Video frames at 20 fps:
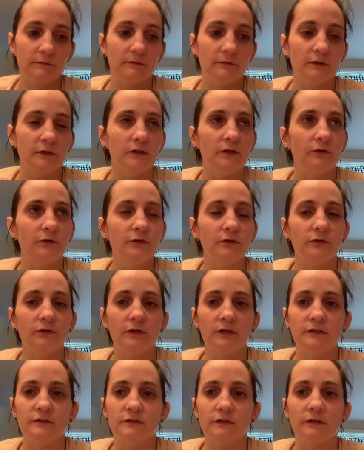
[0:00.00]
You yeah, know, so you get
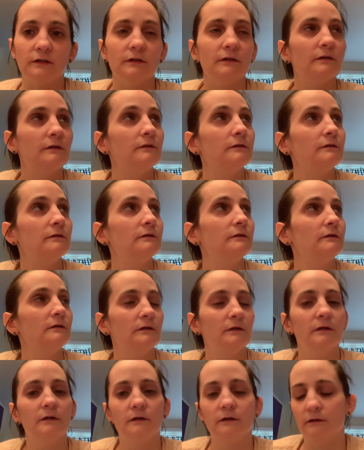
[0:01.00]
far. To,
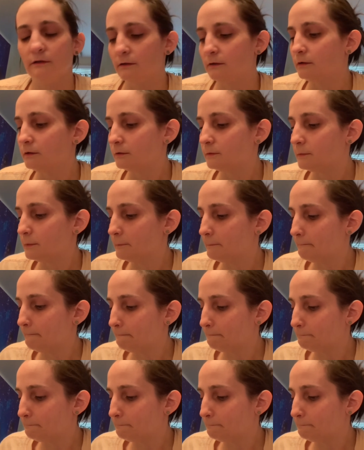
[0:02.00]
yeah, it's, it's good.